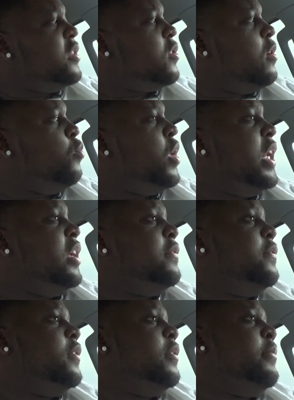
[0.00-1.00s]
so I'm waiting
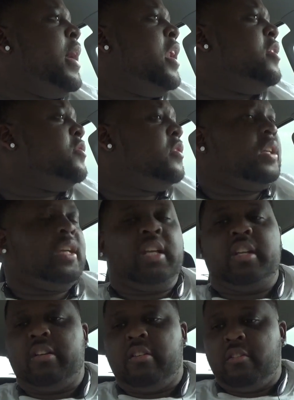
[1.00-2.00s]
for the manager to get
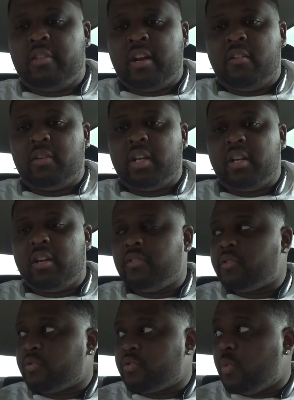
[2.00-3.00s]
here, and they don't get here
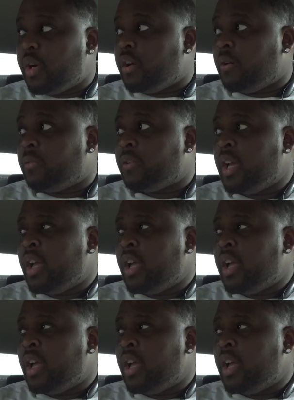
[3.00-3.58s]
until 12.